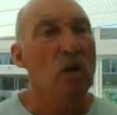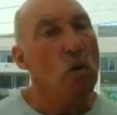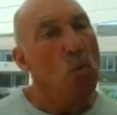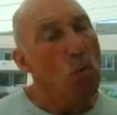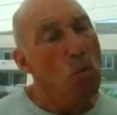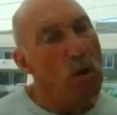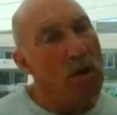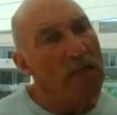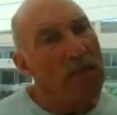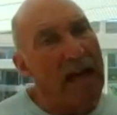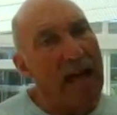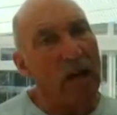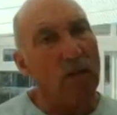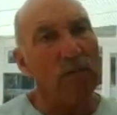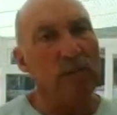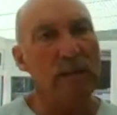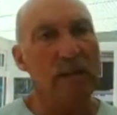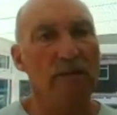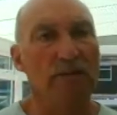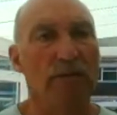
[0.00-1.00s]
without
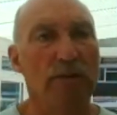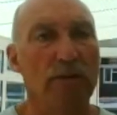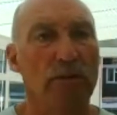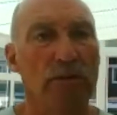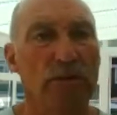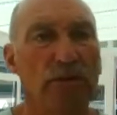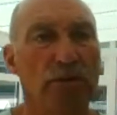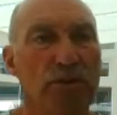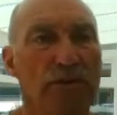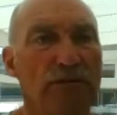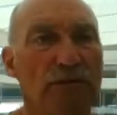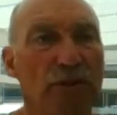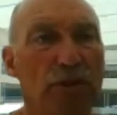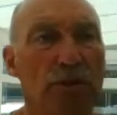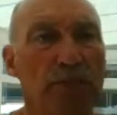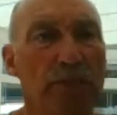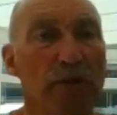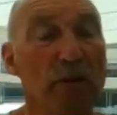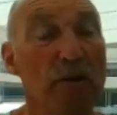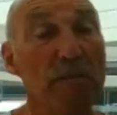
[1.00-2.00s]
the influence of the
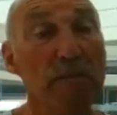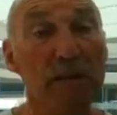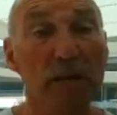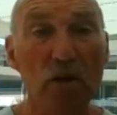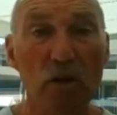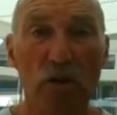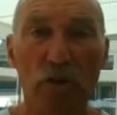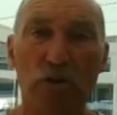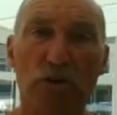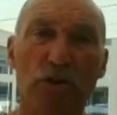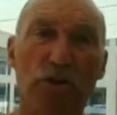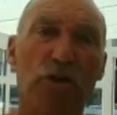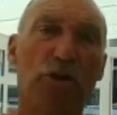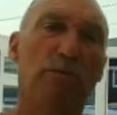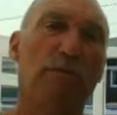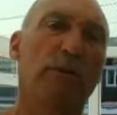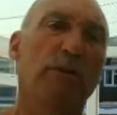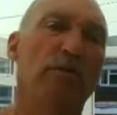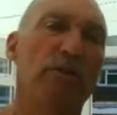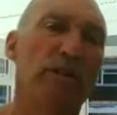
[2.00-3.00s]
Spirit because the
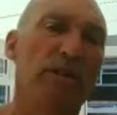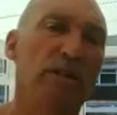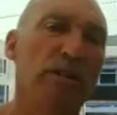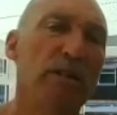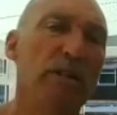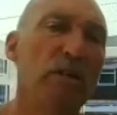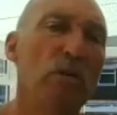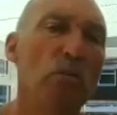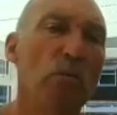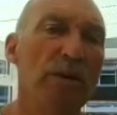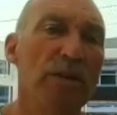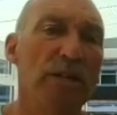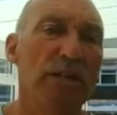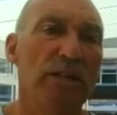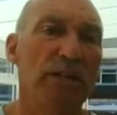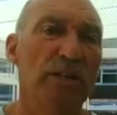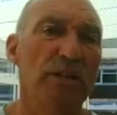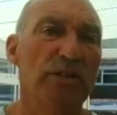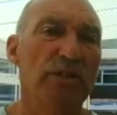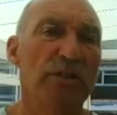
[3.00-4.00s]
Spirit
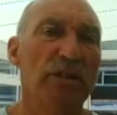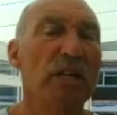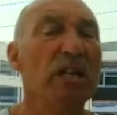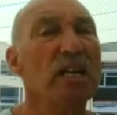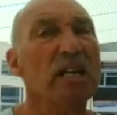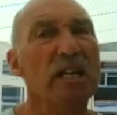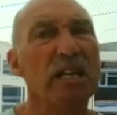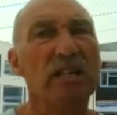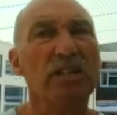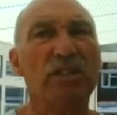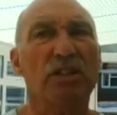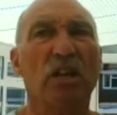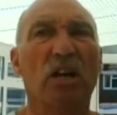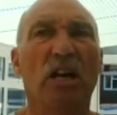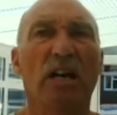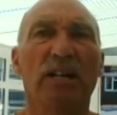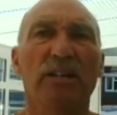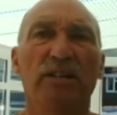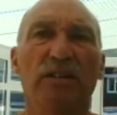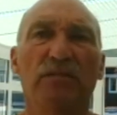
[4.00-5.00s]
within us is
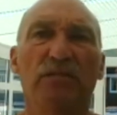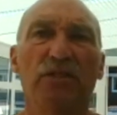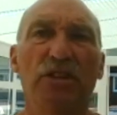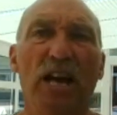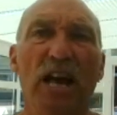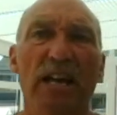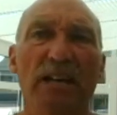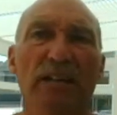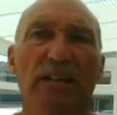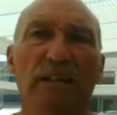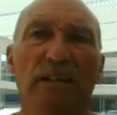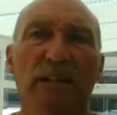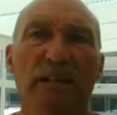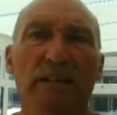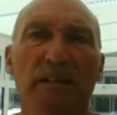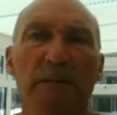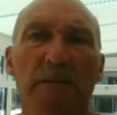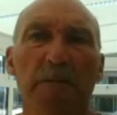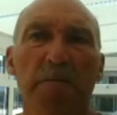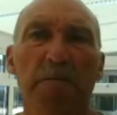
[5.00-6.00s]
kind of dead.
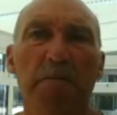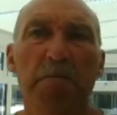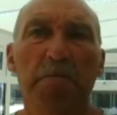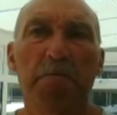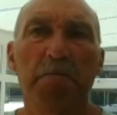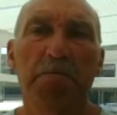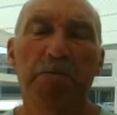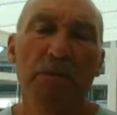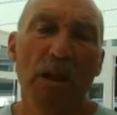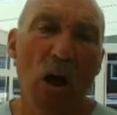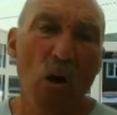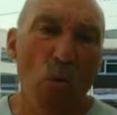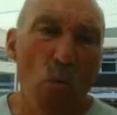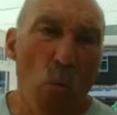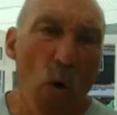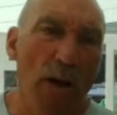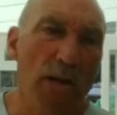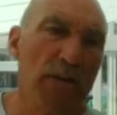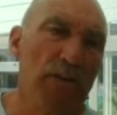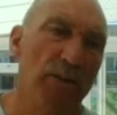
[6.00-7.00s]
No
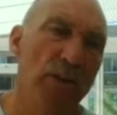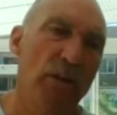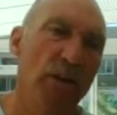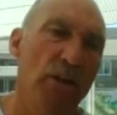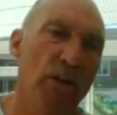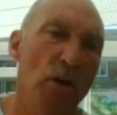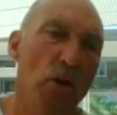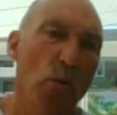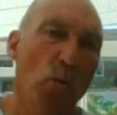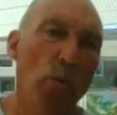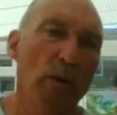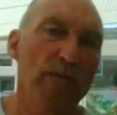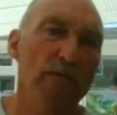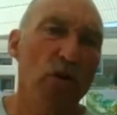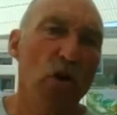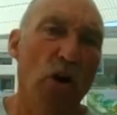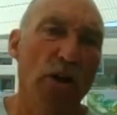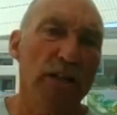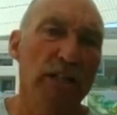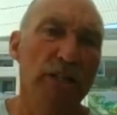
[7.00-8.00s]
wonder we've
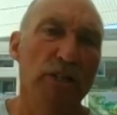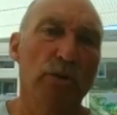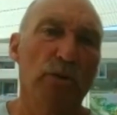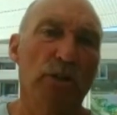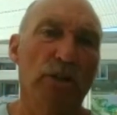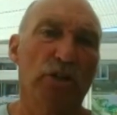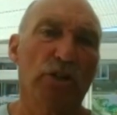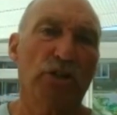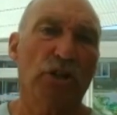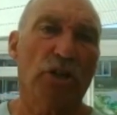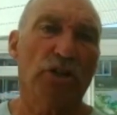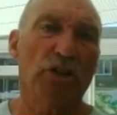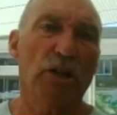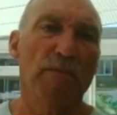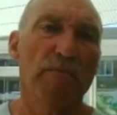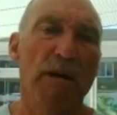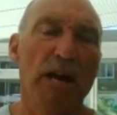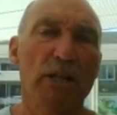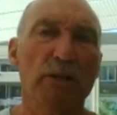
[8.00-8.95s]
got into a, such a mess